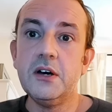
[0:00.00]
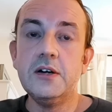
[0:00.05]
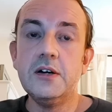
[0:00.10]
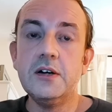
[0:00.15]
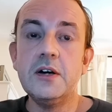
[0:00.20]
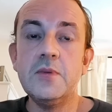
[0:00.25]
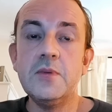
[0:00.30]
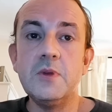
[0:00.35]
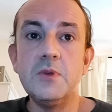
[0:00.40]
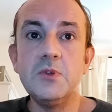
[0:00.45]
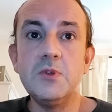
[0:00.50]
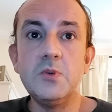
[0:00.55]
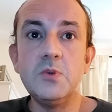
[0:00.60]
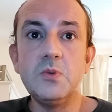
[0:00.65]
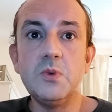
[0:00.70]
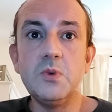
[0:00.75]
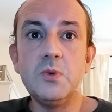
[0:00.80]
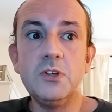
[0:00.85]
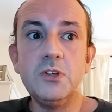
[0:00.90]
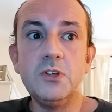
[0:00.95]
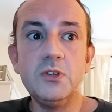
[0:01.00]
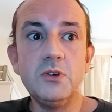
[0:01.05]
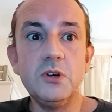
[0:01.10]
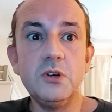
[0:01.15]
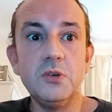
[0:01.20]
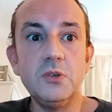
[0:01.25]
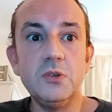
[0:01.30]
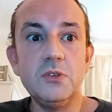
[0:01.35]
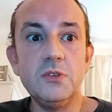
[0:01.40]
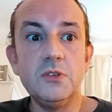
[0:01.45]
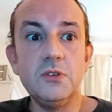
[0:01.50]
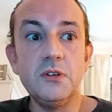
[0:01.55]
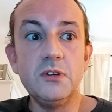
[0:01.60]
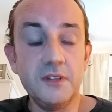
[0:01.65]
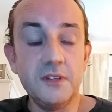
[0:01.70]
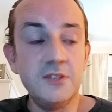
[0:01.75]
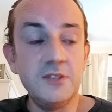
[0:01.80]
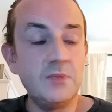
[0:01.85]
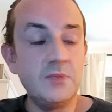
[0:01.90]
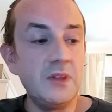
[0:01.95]
coming up to a one-year-old uh,
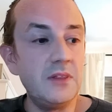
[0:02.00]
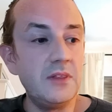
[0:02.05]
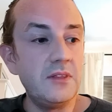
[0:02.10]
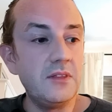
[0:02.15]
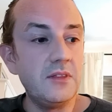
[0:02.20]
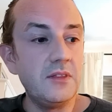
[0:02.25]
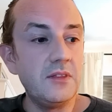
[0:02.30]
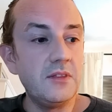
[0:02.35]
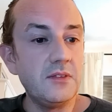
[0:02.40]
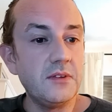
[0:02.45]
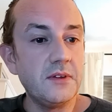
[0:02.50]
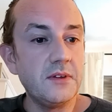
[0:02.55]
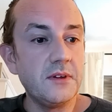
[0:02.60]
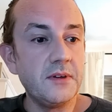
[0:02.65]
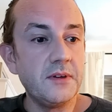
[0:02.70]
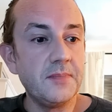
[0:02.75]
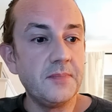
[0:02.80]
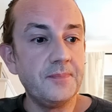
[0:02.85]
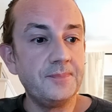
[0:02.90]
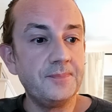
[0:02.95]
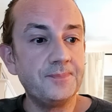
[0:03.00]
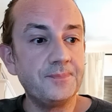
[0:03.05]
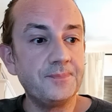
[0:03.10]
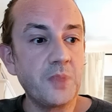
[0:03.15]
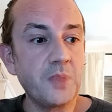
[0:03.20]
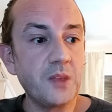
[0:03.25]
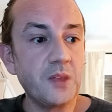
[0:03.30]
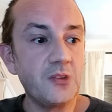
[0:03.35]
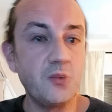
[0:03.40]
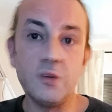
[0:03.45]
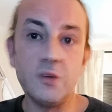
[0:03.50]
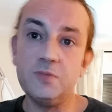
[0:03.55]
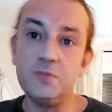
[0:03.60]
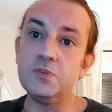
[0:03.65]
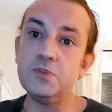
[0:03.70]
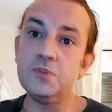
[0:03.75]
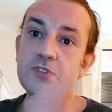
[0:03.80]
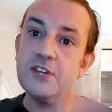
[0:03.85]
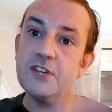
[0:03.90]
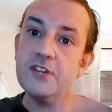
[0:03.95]
this month. Um, so I
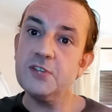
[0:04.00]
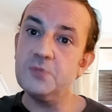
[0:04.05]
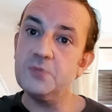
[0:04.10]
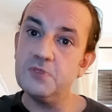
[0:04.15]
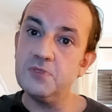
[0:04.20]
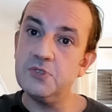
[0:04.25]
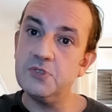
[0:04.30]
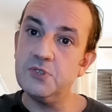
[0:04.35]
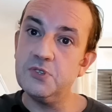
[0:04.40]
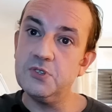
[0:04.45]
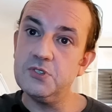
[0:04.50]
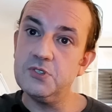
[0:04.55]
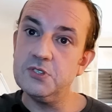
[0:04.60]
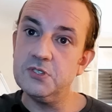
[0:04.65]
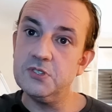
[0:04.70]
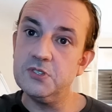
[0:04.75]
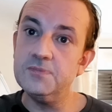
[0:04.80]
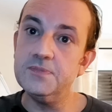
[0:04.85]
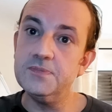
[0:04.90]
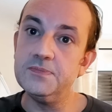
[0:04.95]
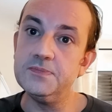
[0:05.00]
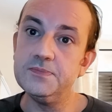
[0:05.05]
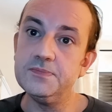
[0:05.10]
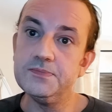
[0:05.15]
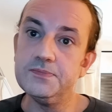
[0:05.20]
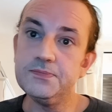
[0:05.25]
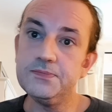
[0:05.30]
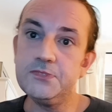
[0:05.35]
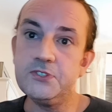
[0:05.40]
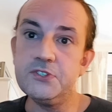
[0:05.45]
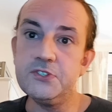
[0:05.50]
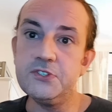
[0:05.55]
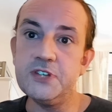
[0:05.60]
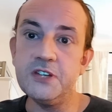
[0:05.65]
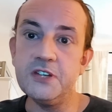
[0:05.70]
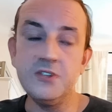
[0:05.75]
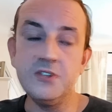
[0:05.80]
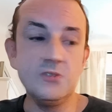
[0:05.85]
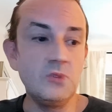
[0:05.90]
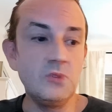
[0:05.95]
was desperate for her to, to see
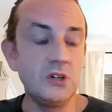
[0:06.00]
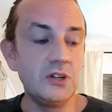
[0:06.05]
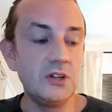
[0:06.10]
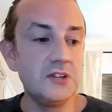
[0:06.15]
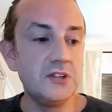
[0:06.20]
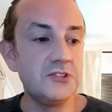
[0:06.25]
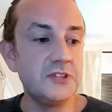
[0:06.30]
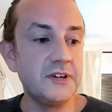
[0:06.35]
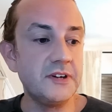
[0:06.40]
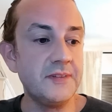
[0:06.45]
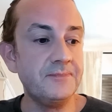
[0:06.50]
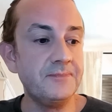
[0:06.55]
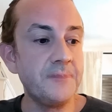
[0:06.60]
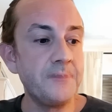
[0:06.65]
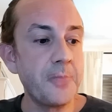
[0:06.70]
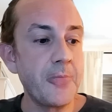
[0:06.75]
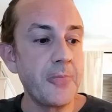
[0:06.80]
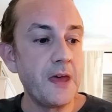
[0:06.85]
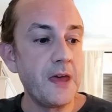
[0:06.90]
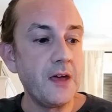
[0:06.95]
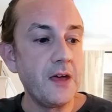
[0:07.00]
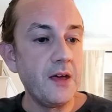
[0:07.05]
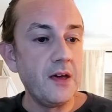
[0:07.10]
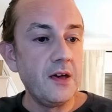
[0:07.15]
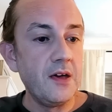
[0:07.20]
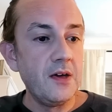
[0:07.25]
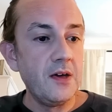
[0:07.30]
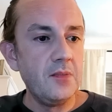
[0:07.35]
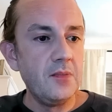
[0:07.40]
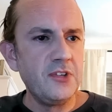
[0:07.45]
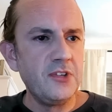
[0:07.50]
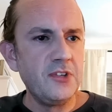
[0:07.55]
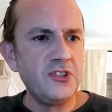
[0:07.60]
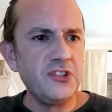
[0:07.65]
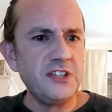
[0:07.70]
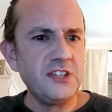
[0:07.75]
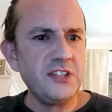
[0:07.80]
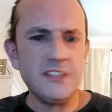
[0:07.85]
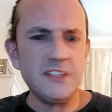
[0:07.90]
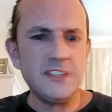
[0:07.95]
her one last time. But
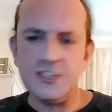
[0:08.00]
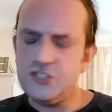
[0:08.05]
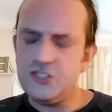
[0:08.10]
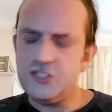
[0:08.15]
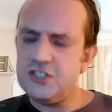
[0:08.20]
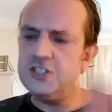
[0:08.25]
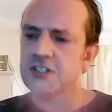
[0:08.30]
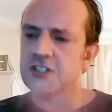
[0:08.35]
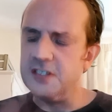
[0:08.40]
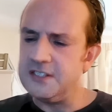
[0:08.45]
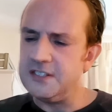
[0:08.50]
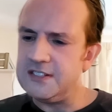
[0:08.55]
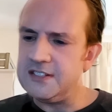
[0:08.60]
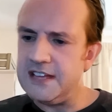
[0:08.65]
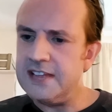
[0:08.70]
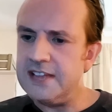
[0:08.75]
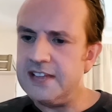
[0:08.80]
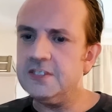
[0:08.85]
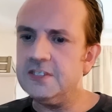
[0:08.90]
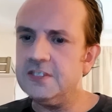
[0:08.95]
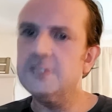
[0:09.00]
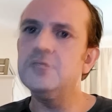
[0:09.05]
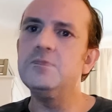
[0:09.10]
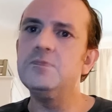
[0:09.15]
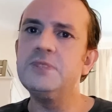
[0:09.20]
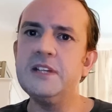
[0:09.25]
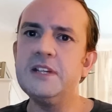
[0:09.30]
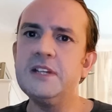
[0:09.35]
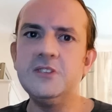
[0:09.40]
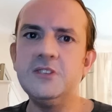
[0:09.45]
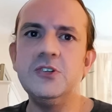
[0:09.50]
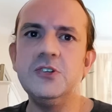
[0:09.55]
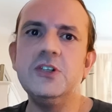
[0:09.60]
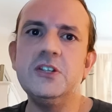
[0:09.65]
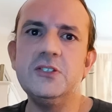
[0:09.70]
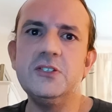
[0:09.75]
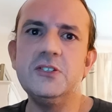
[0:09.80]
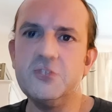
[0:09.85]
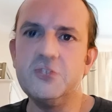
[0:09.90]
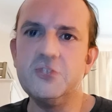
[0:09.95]
she'd said she'd done us letters and please look
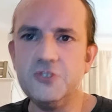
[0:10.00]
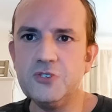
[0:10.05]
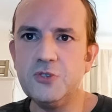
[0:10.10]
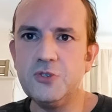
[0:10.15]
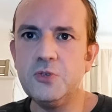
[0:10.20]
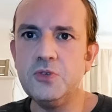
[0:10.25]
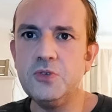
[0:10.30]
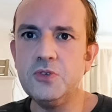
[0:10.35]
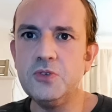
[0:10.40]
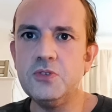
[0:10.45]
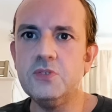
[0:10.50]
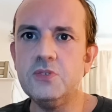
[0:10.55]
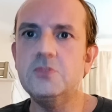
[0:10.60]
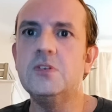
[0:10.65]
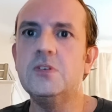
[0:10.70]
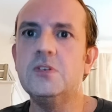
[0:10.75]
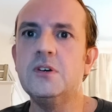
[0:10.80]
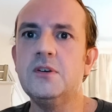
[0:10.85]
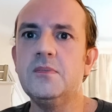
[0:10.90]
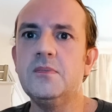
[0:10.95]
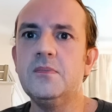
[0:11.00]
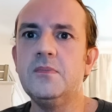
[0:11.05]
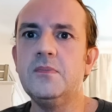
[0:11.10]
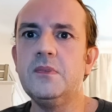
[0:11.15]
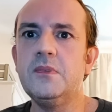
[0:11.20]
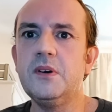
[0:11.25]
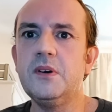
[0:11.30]
into the truth. Um,